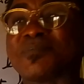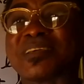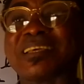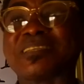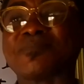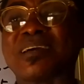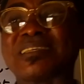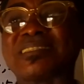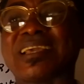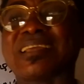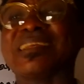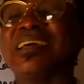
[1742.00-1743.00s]
it begins by
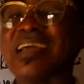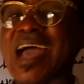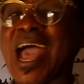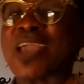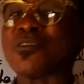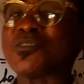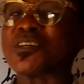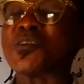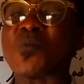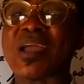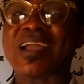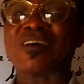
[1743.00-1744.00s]
saying, I
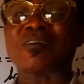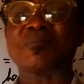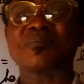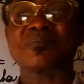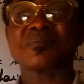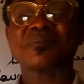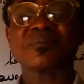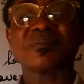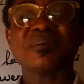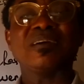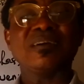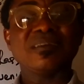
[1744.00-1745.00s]
usually wake up.
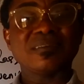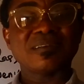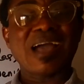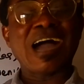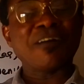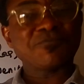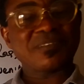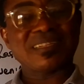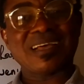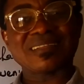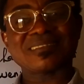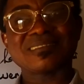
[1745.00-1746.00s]
After
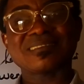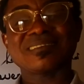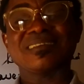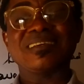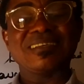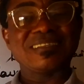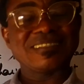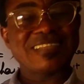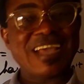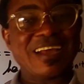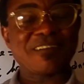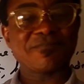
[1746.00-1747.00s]
that,
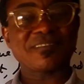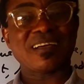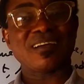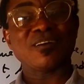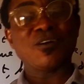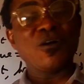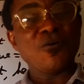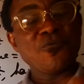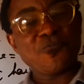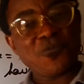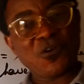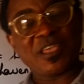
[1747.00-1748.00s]
thereafter,
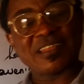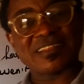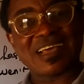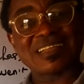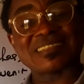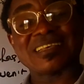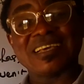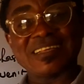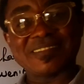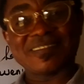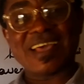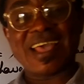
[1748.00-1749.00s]
following that,
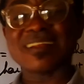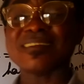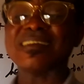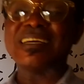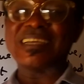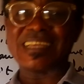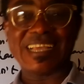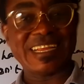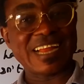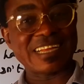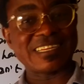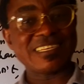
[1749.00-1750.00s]
then,
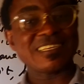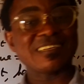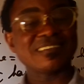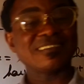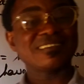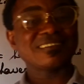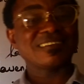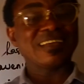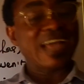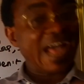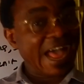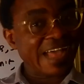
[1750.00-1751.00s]
in addition,
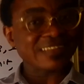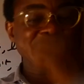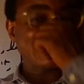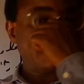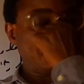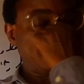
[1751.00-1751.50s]
and